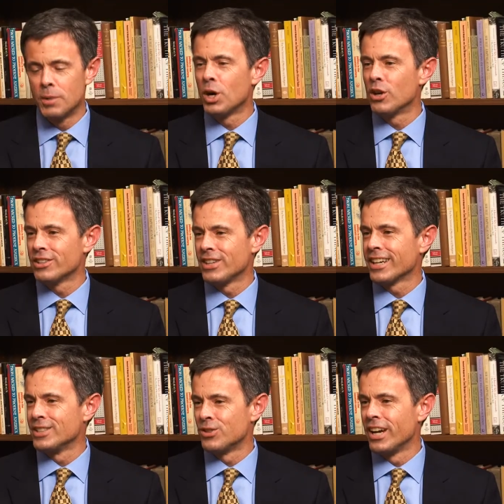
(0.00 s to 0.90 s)
Paul
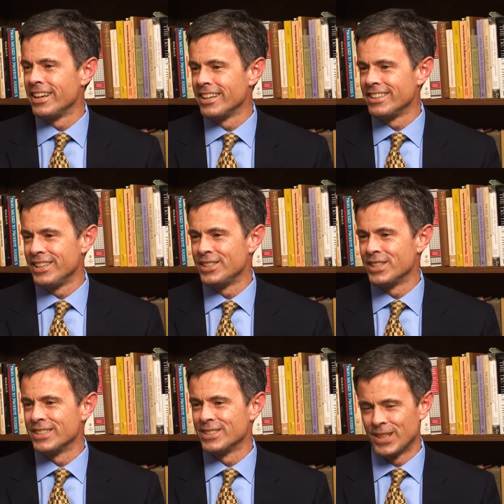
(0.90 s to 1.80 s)
II's writing and
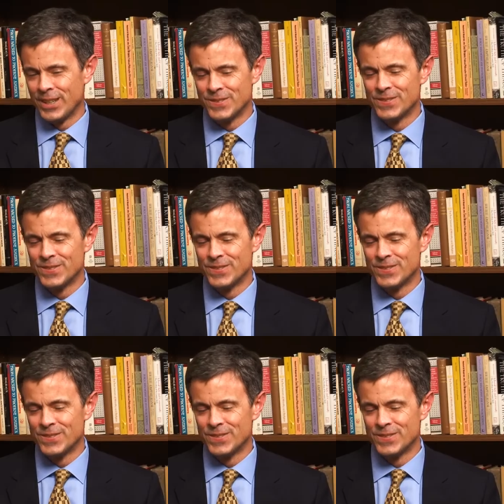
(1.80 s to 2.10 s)
teaching. So.